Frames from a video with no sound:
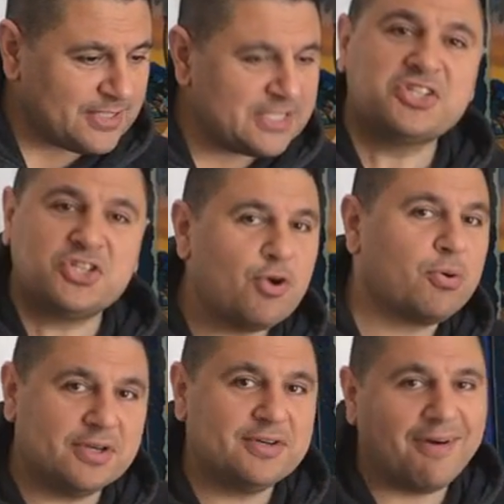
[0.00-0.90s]
It's
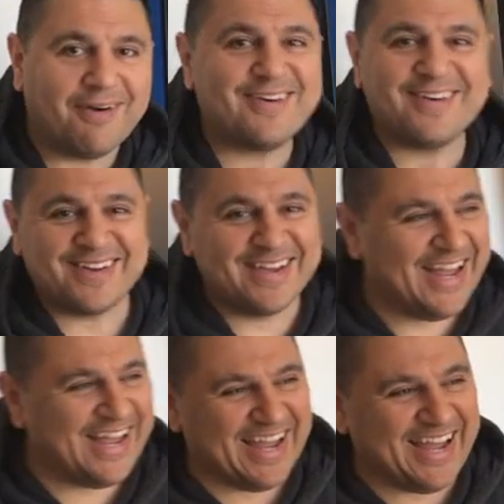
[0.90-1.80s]
totally gnarly.
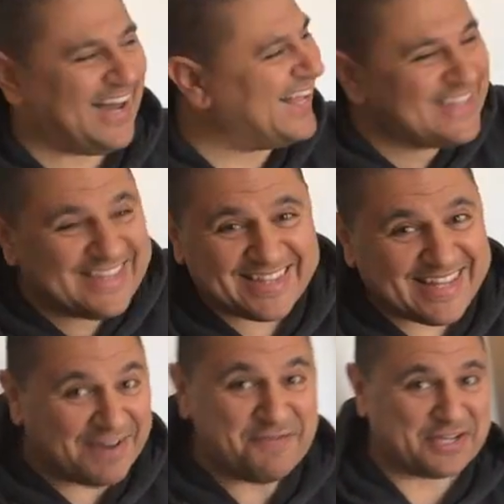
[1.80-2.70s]
I
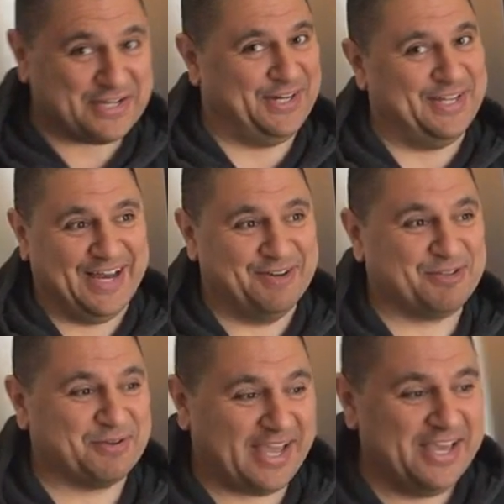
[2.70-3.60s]
love the callouts,
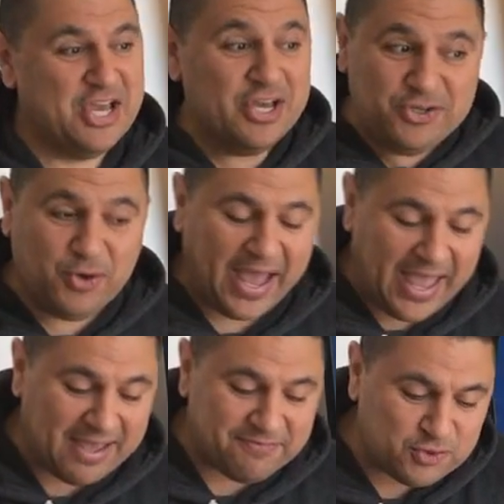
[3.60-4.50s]
okay? You
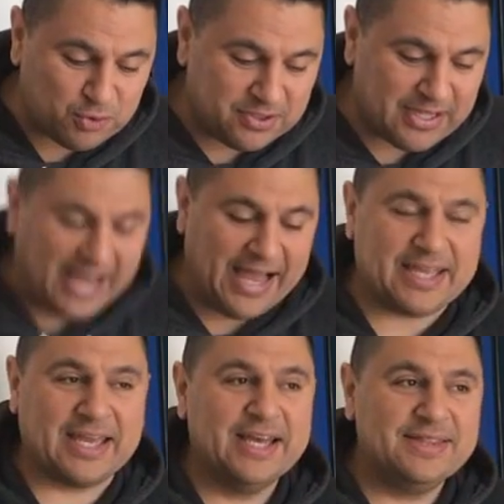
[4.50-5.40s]
have to
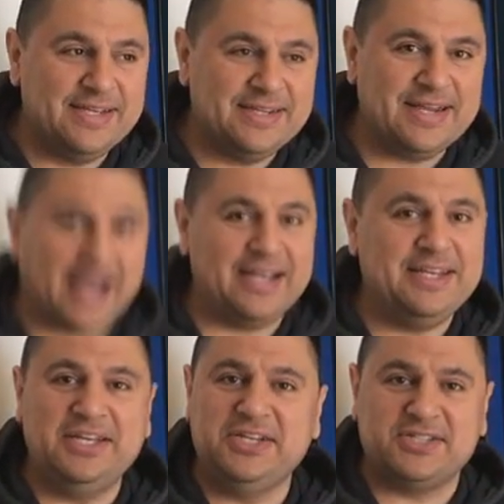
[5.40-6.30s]
like the
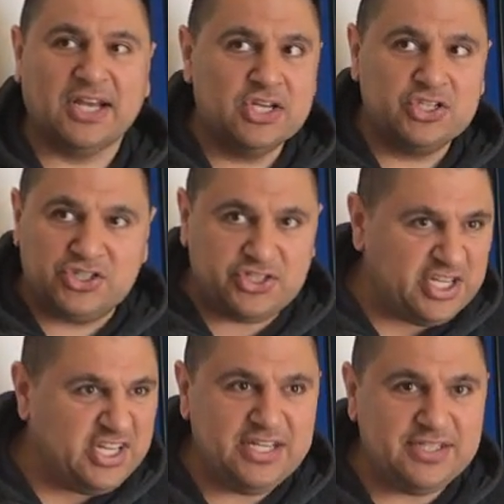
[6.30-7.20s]
90s
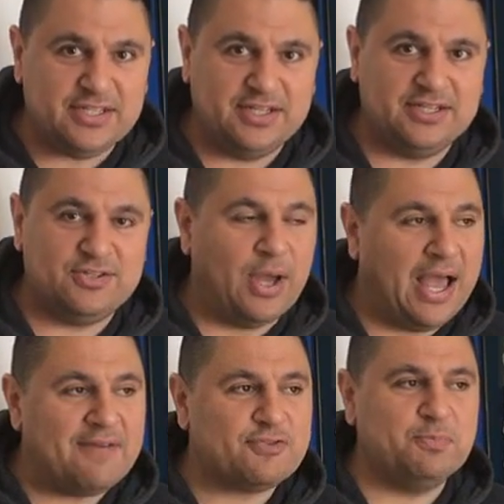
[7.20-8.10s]
cheesiness. You
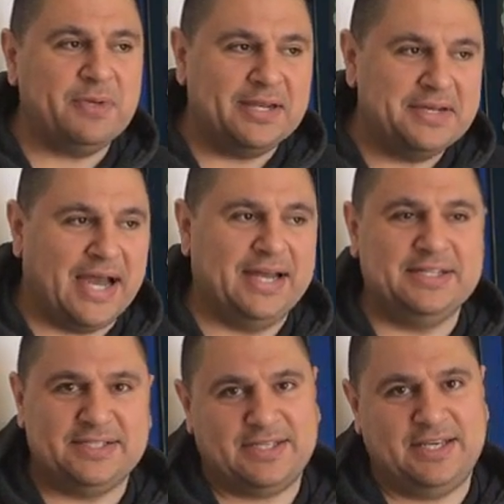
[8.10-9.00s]
have to be a
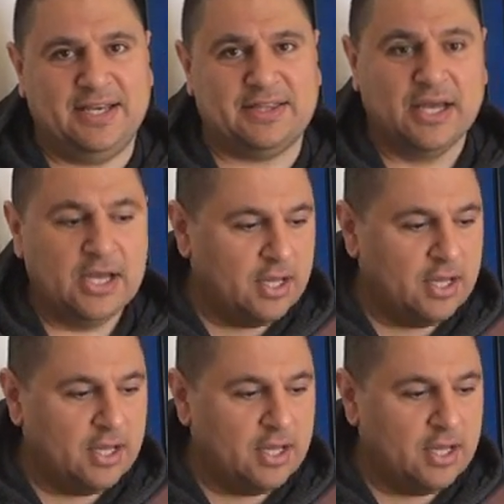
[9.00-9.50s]
90s kid.